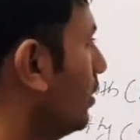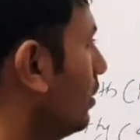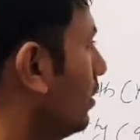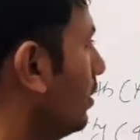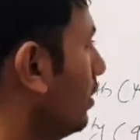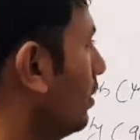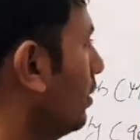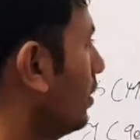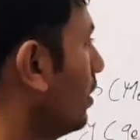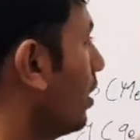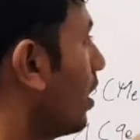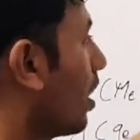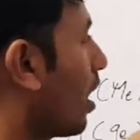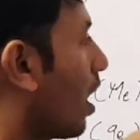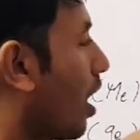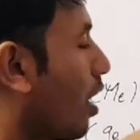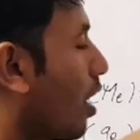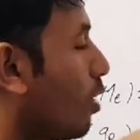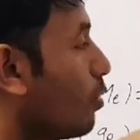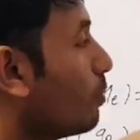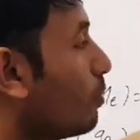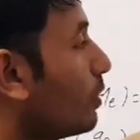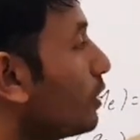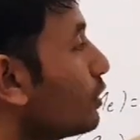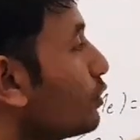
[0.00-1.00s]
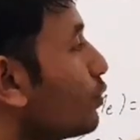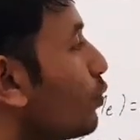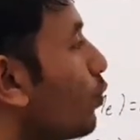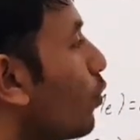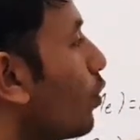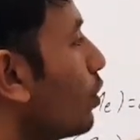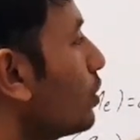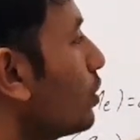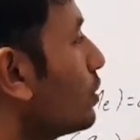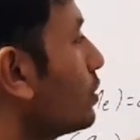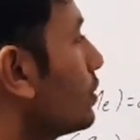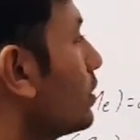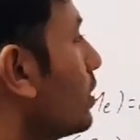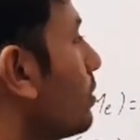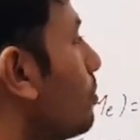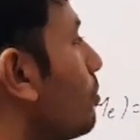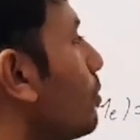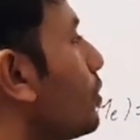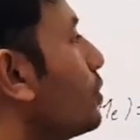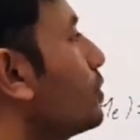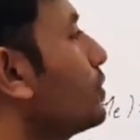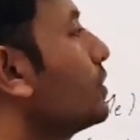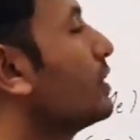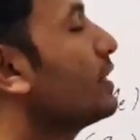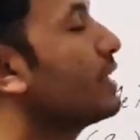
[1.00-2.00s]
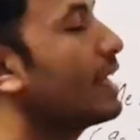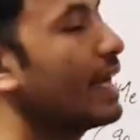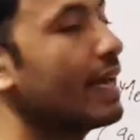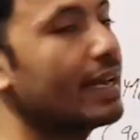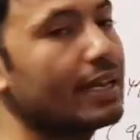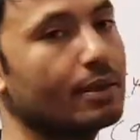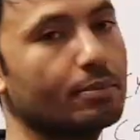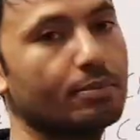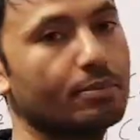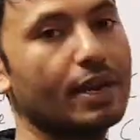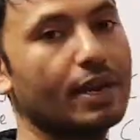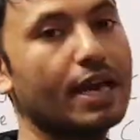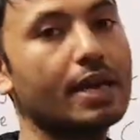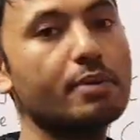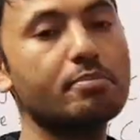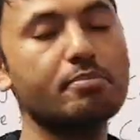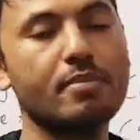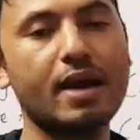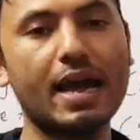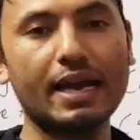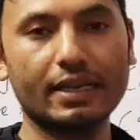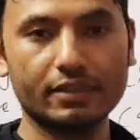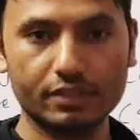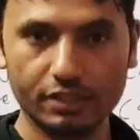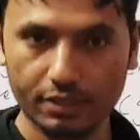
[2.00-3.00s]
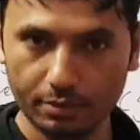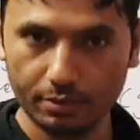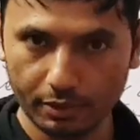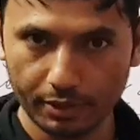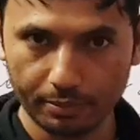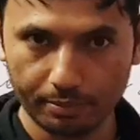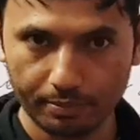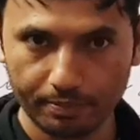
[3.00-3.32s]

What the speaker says: How much force the person can apply maximum?